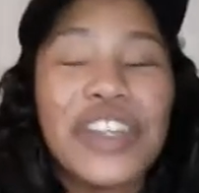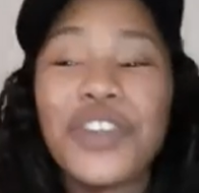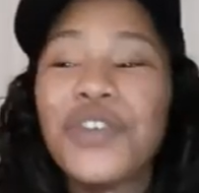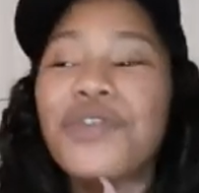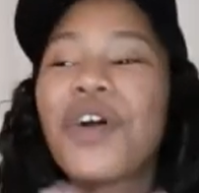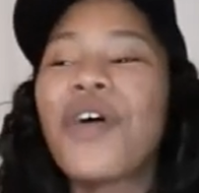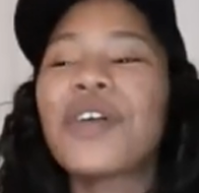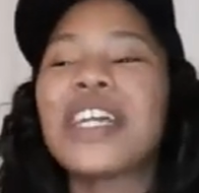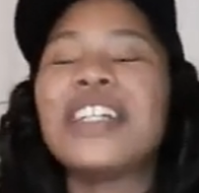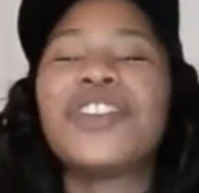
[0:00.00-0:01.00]
You
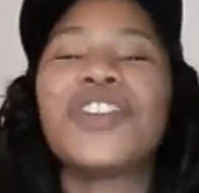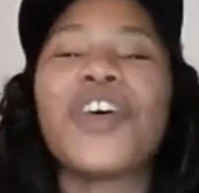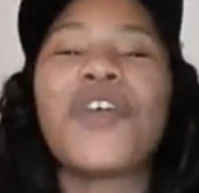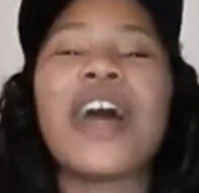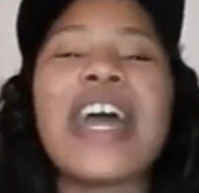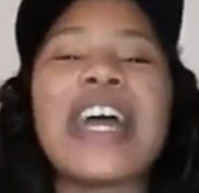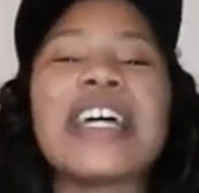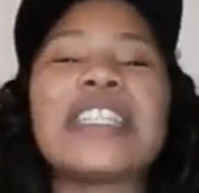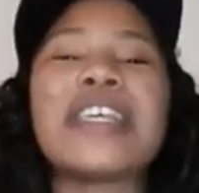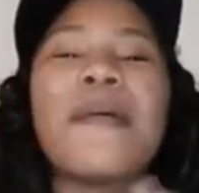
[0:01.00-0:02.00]
gonna get your
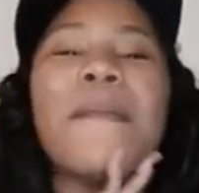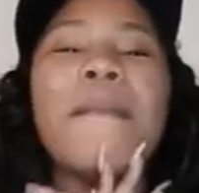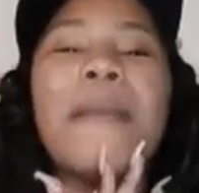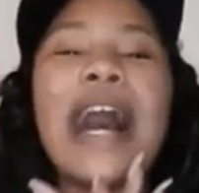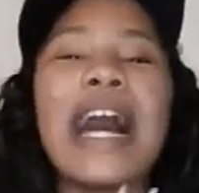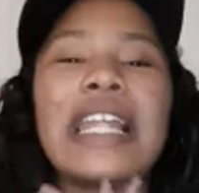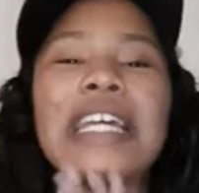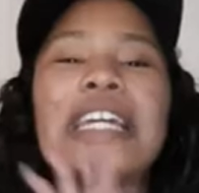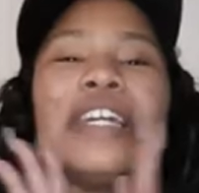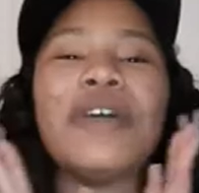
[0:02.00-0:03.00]
ass
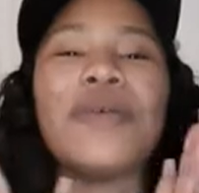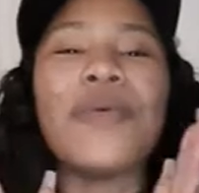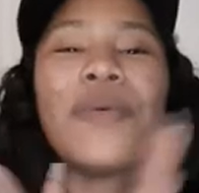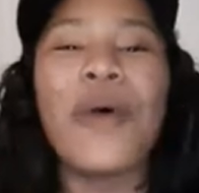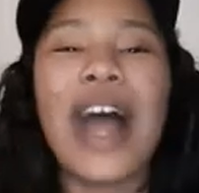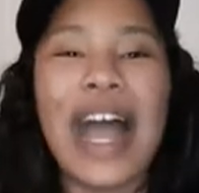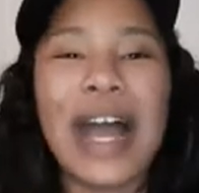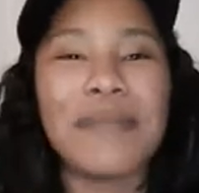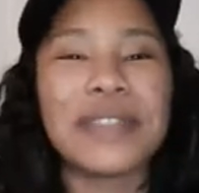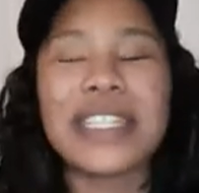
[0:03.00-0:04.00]

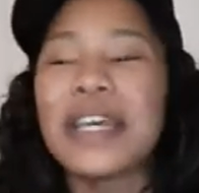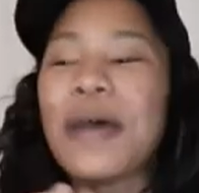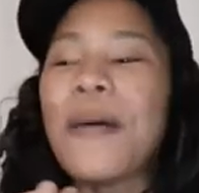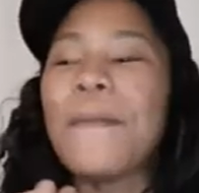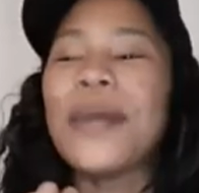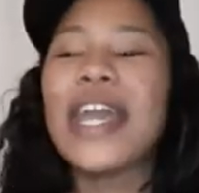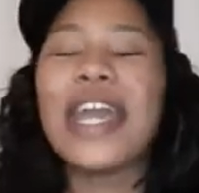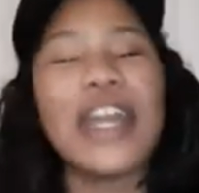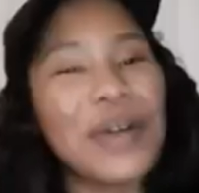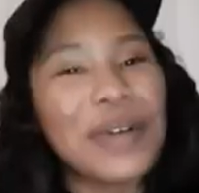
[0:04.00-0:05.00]
molly-whopped
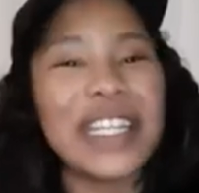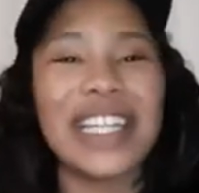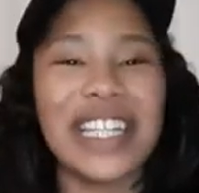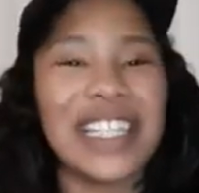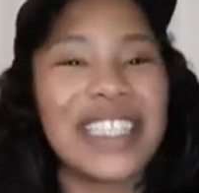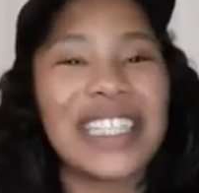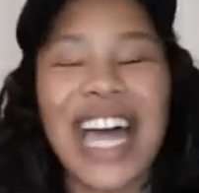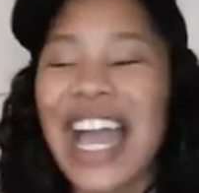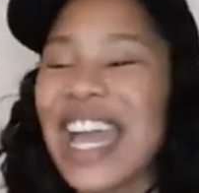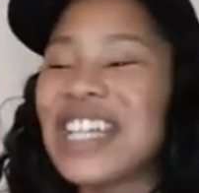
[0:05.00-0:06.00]
period.
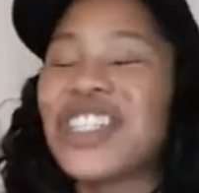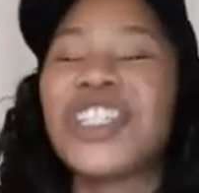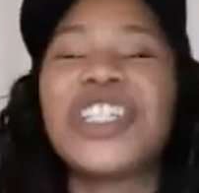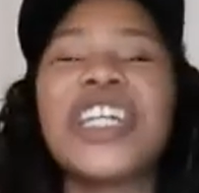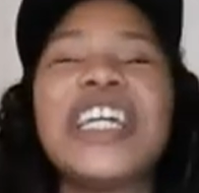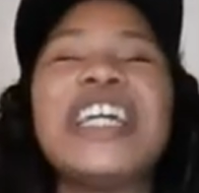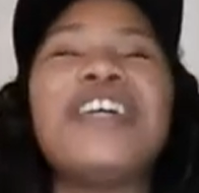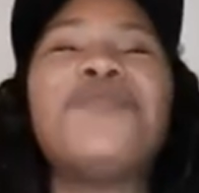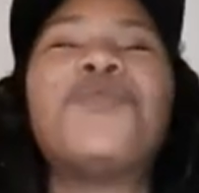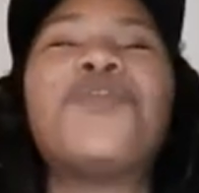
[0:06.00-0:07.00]
Like,
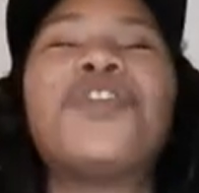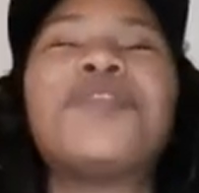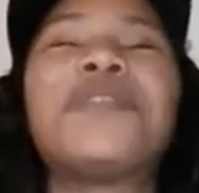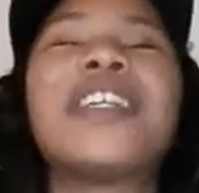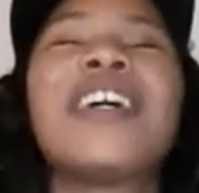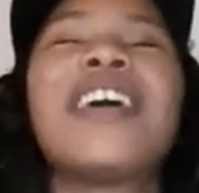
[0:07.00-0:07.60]
she whooped